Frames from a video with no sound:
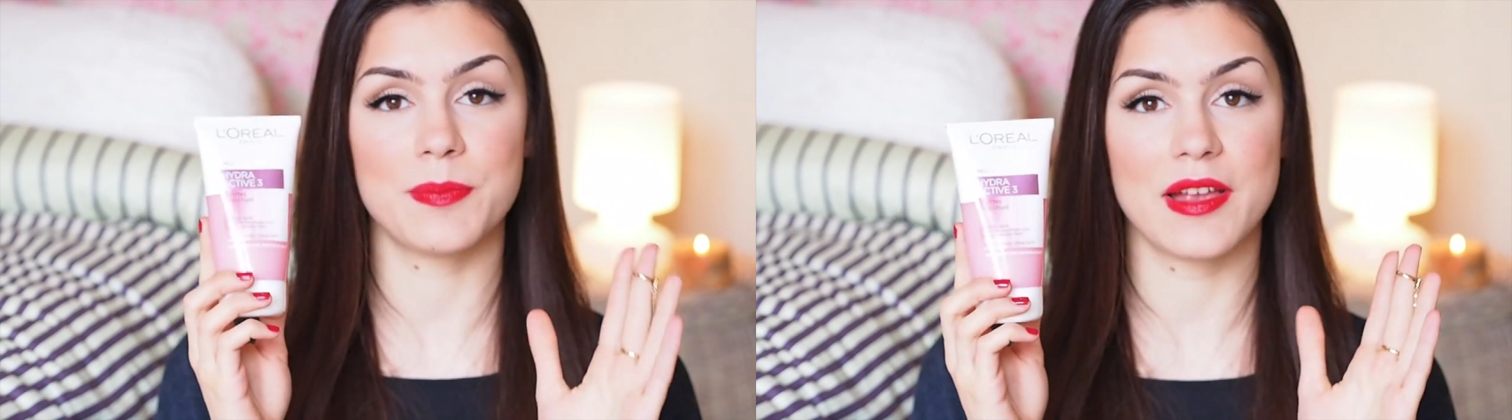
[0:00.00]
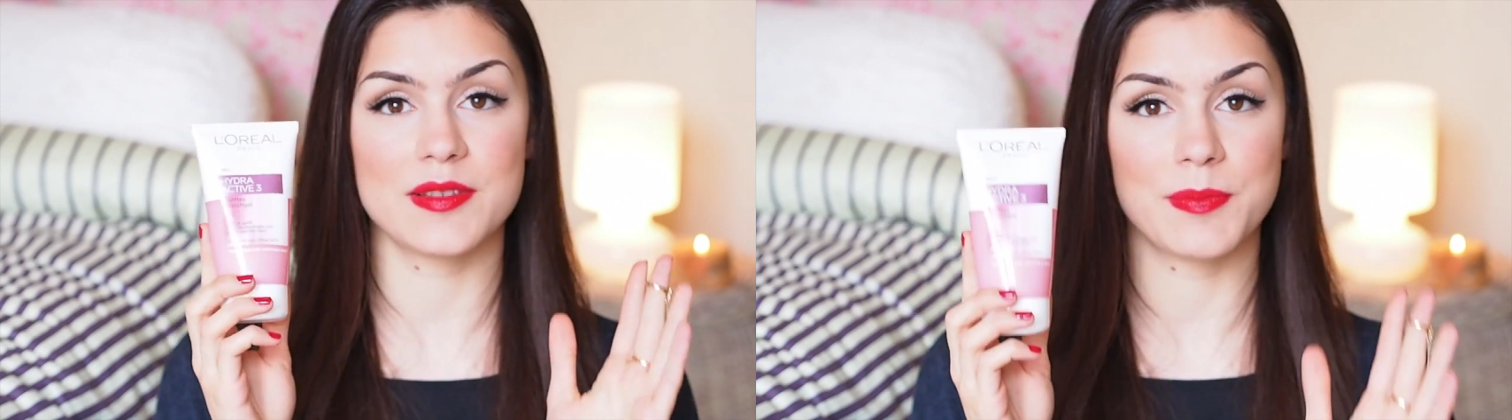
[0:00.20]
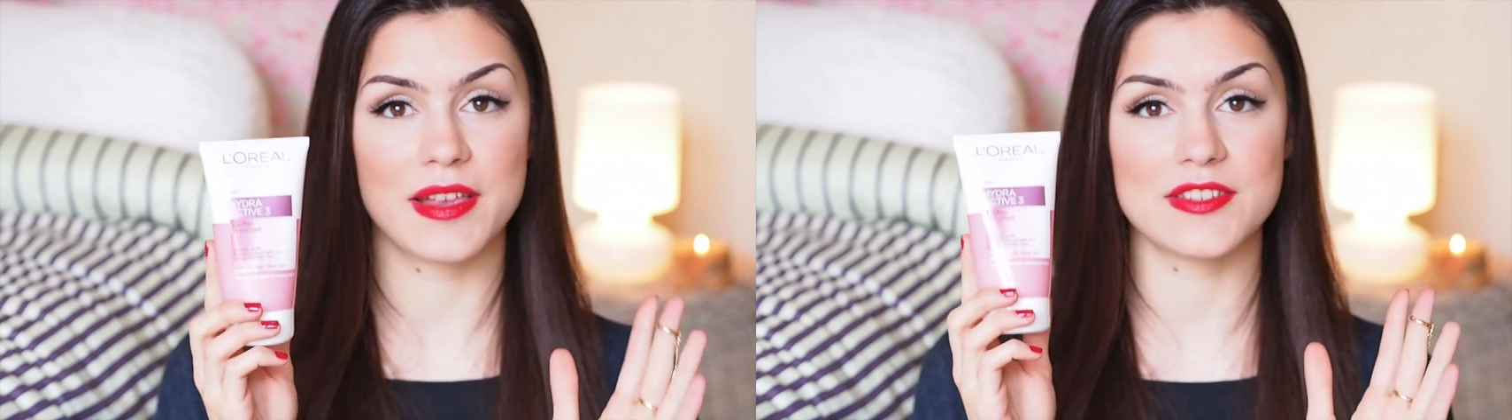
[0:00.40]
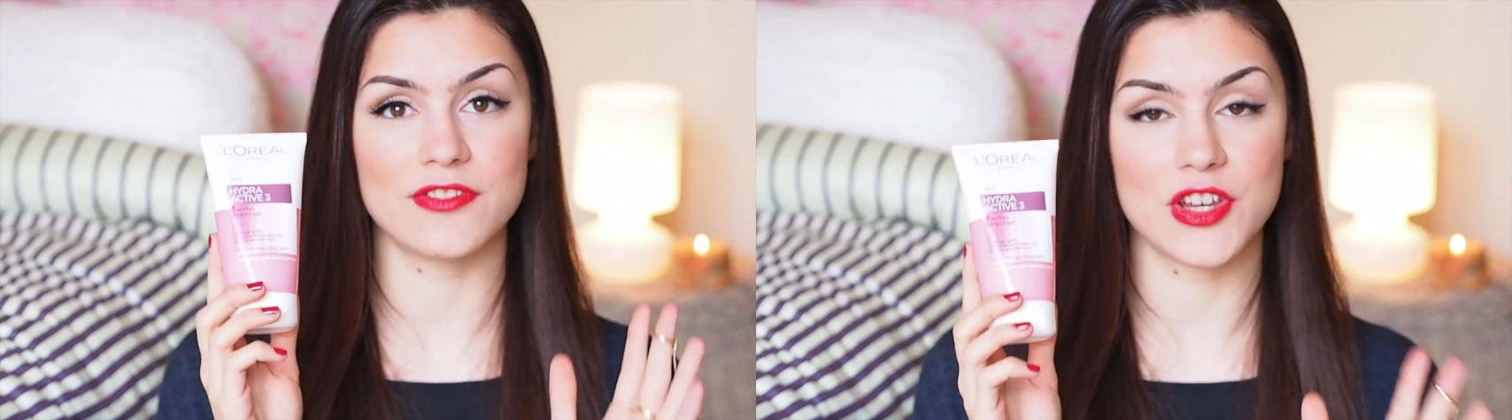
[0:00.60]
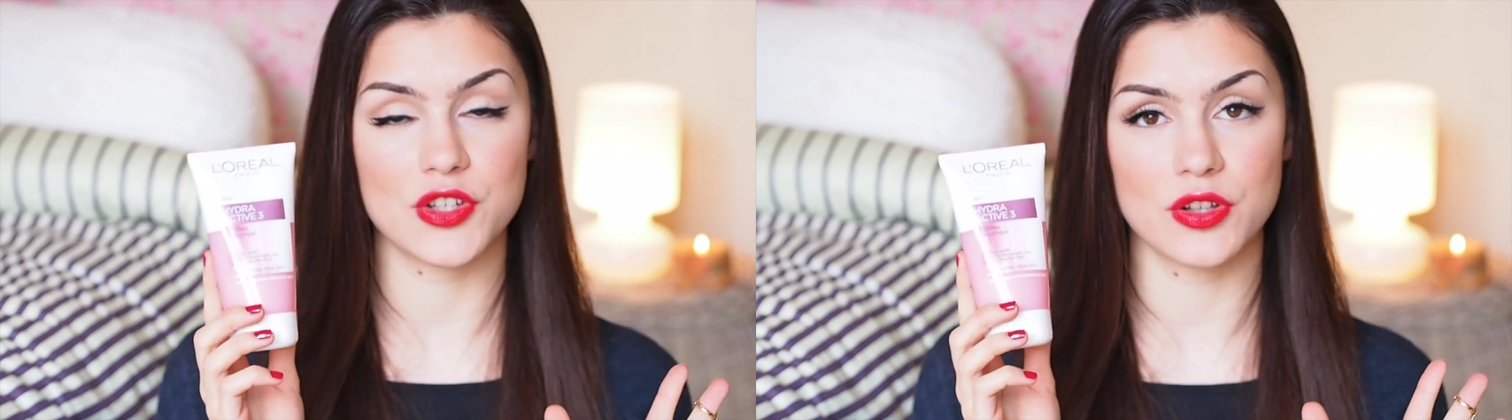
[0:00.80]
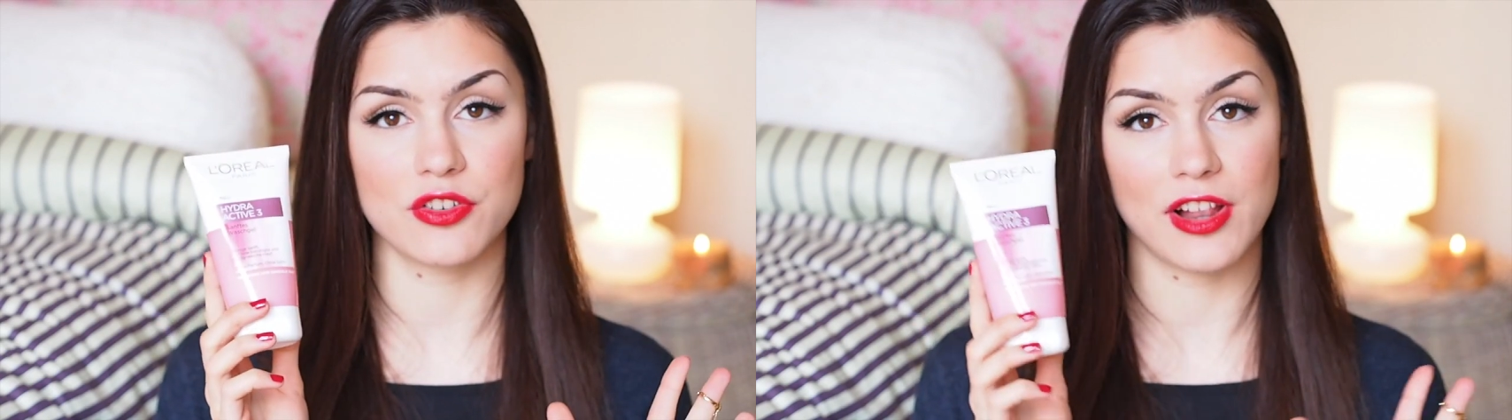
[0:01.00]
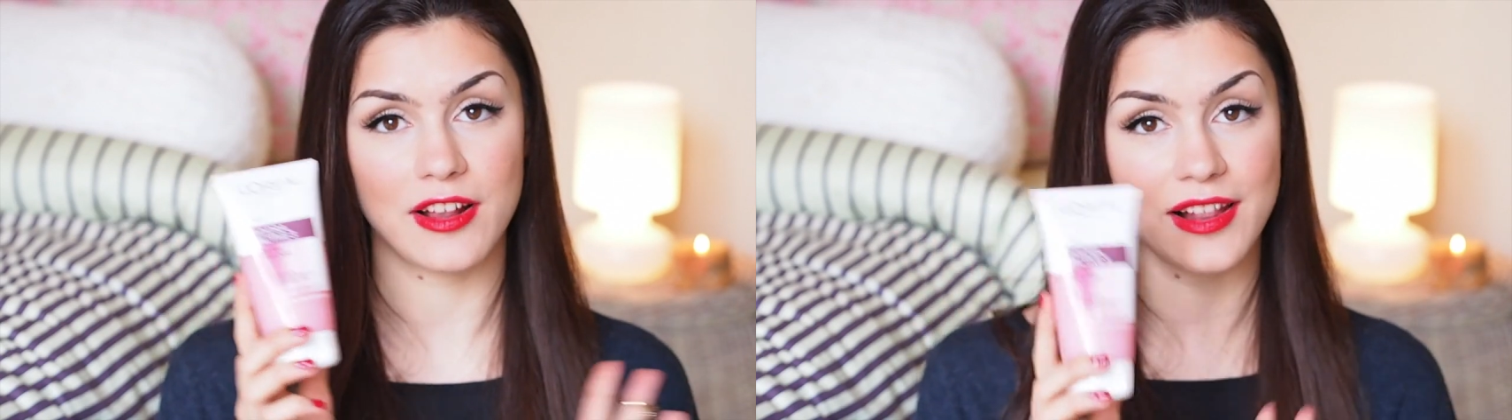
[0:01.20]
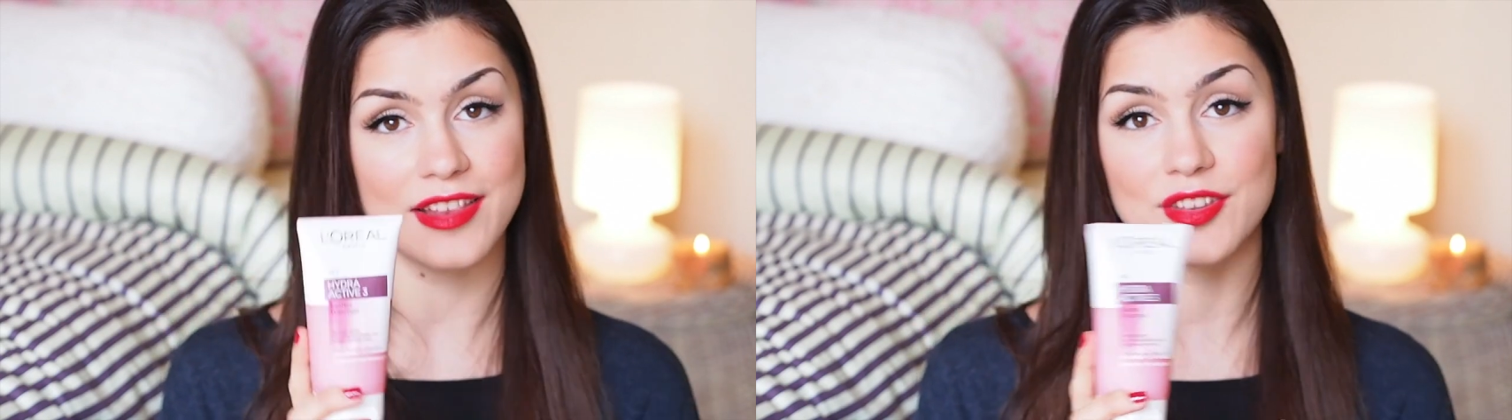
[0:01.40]
facial
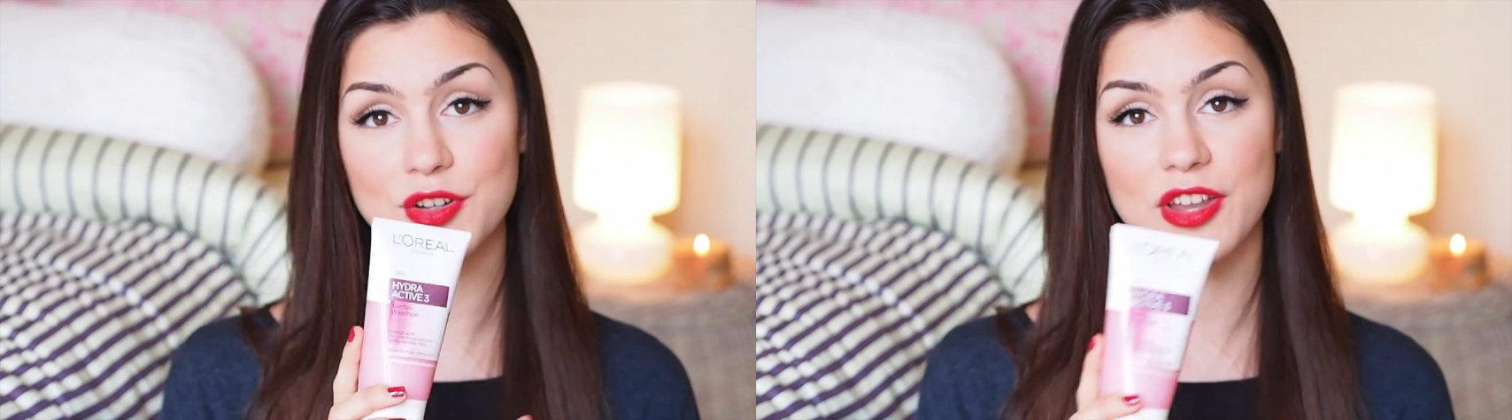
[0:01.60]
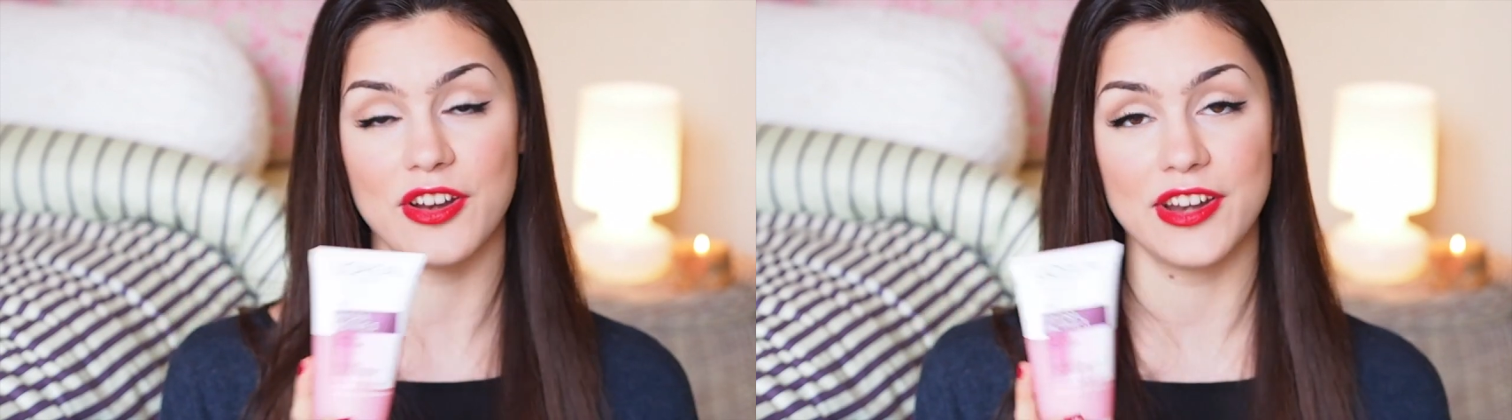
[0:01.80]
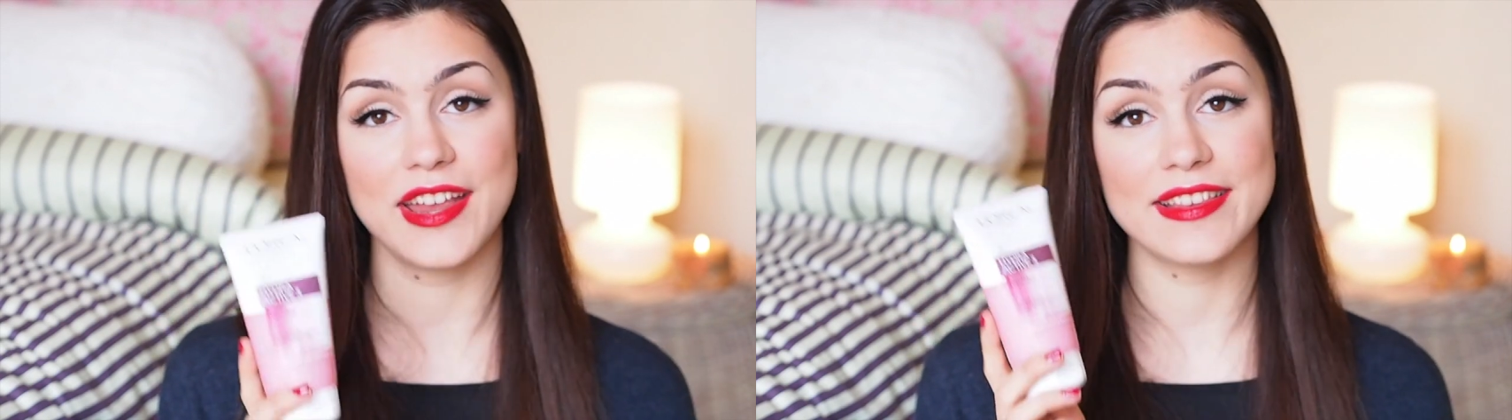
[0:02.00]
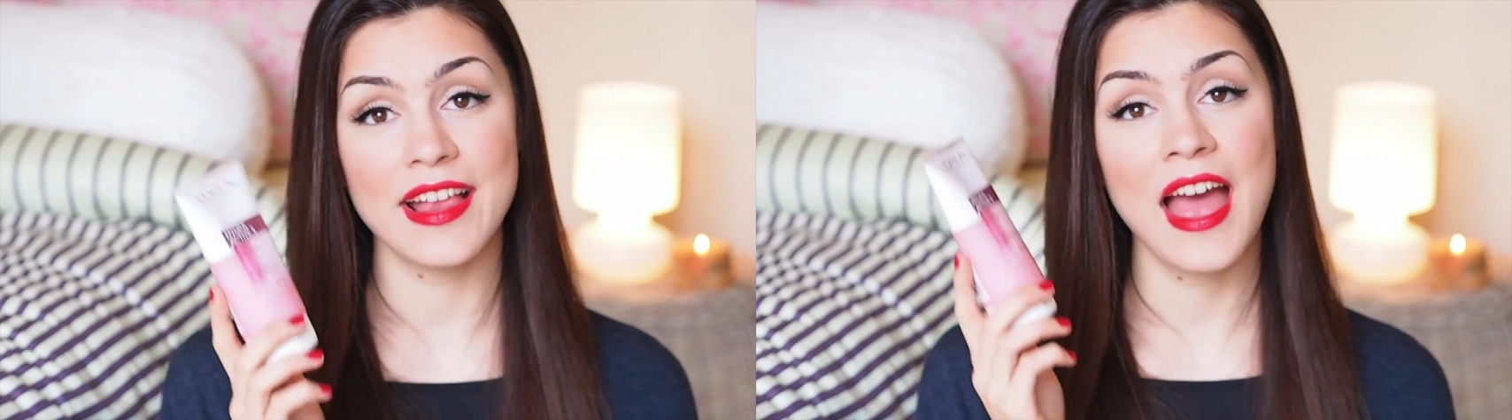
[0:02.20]
cleanser there is.